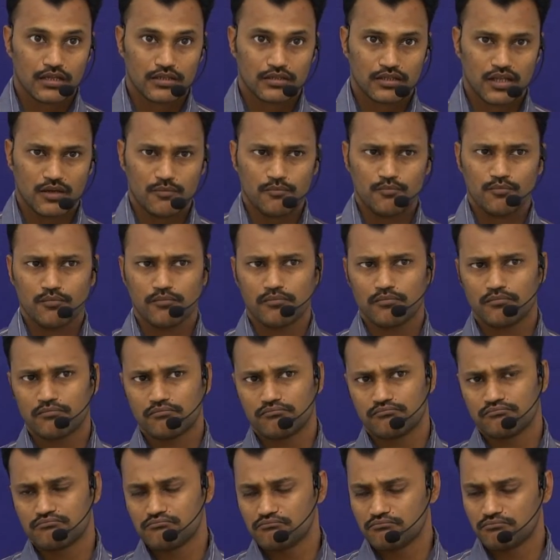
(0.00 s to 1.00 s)
Now,
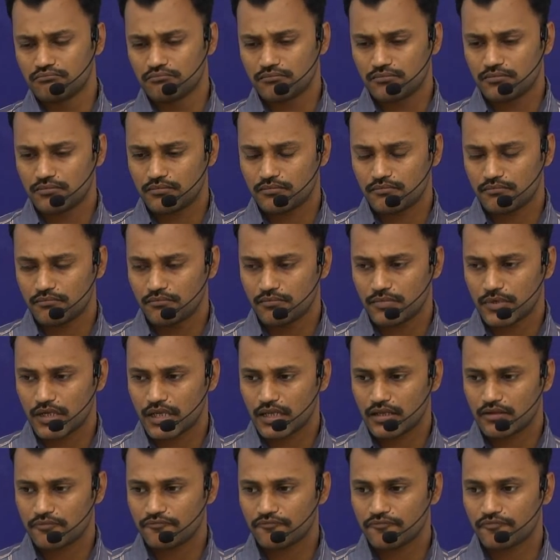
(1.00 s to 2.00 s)

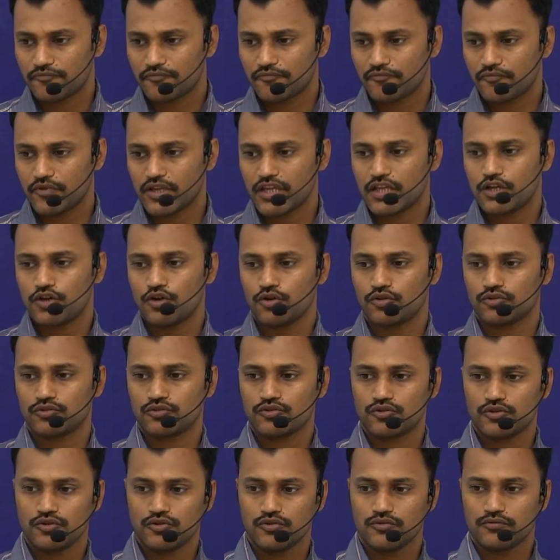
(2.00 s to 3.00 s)
if we go
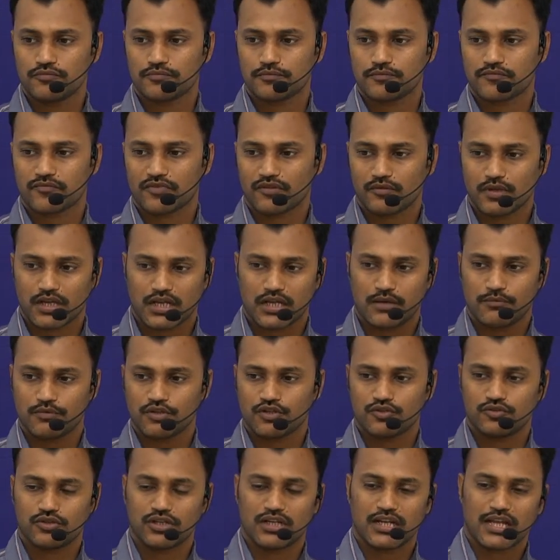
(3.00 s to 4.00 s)
through, we're coming
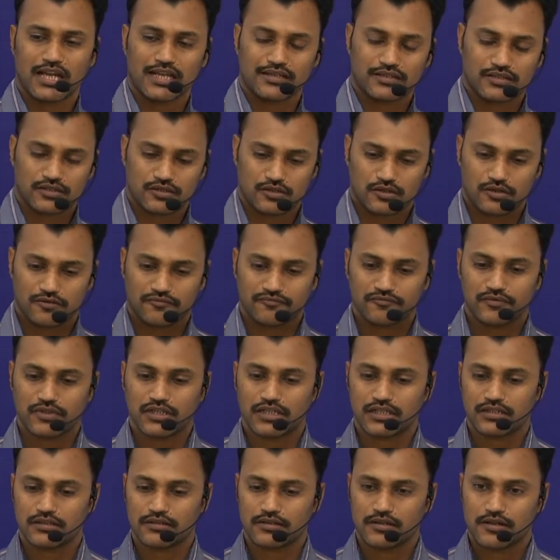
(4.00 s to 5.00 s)
to the last of
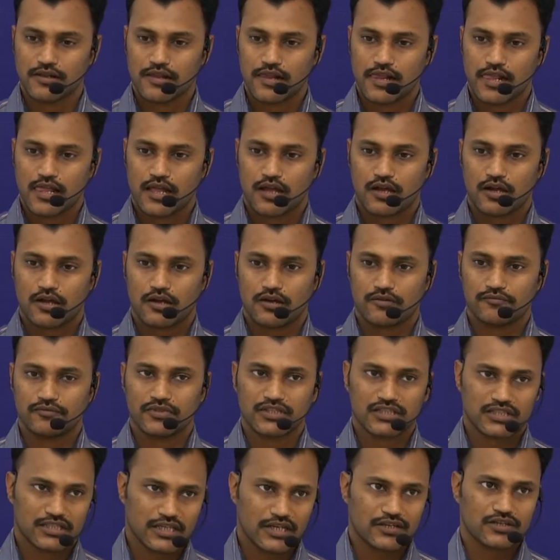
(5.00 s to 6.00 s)
the
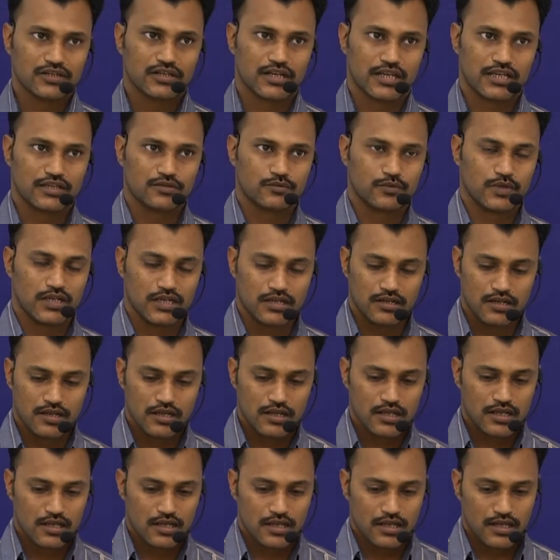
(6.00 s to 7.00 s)
session as well,
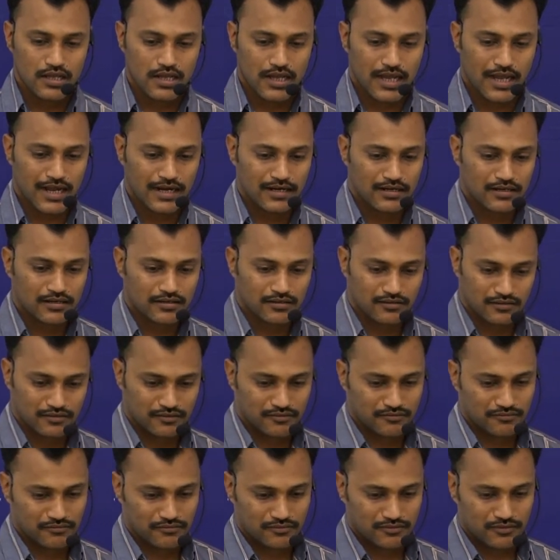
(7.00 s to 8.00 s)
and
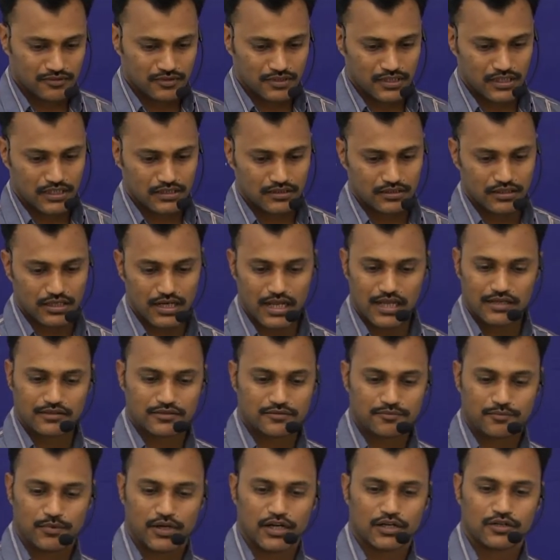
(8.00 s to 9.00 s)
the
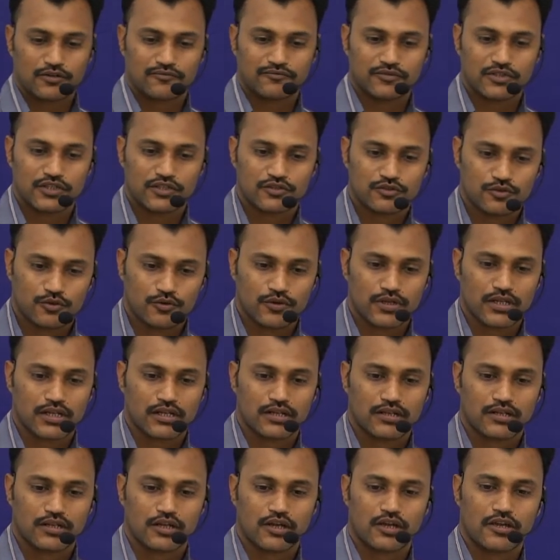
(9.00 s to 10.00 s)
last part of the story.
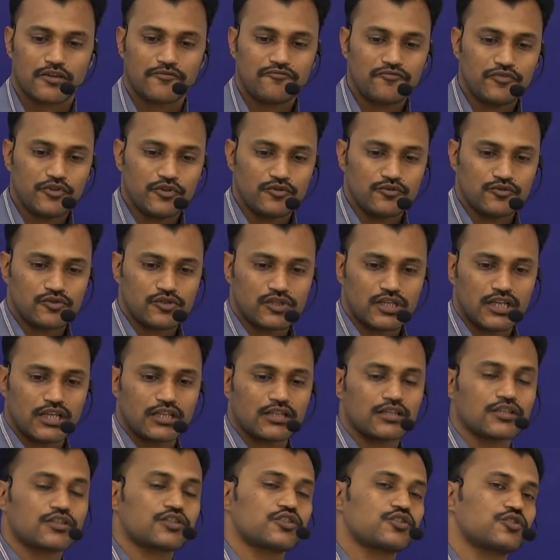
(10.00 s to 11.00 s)
Now, if you see
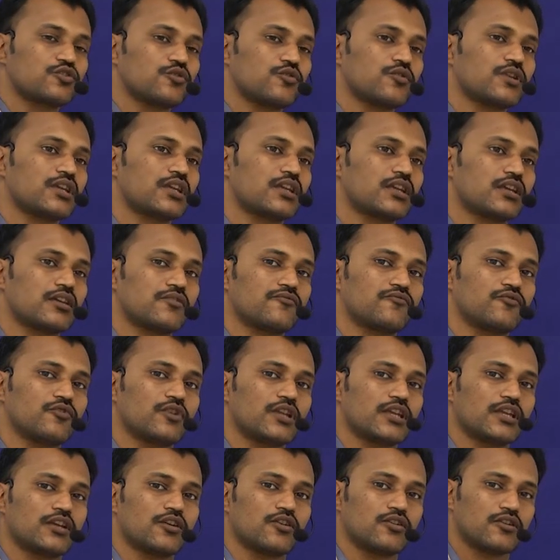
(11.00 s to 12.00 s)
the story
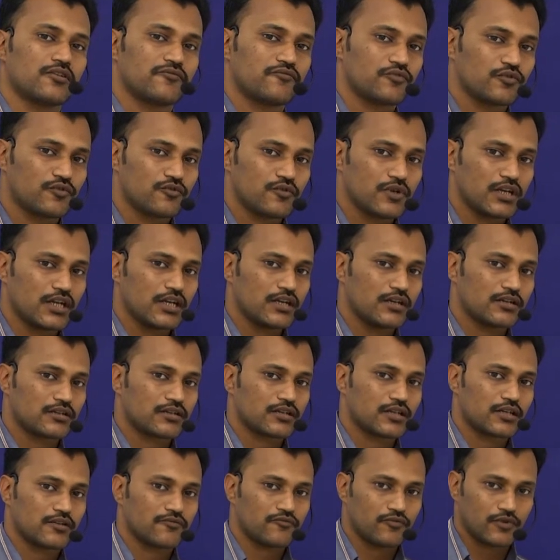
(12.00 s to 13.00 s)
carefully, or if you read it
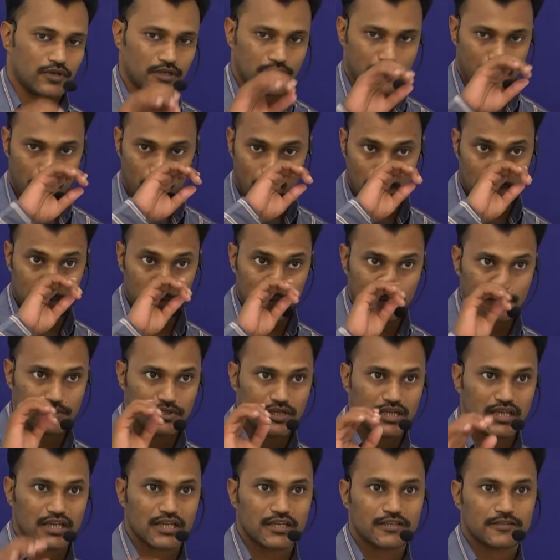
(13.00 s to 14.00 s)
carefully, what you
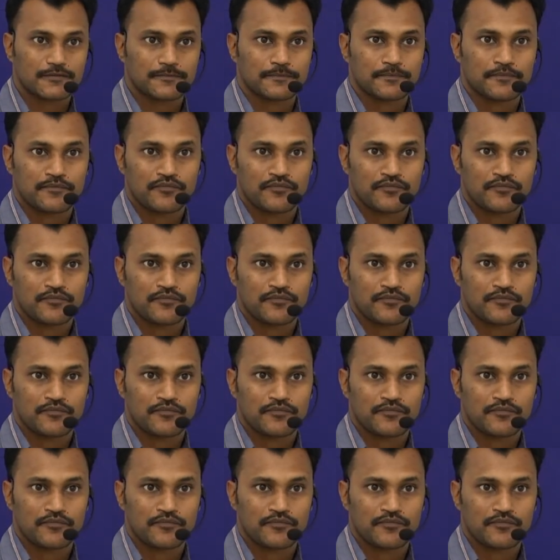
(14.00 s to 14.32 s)
see is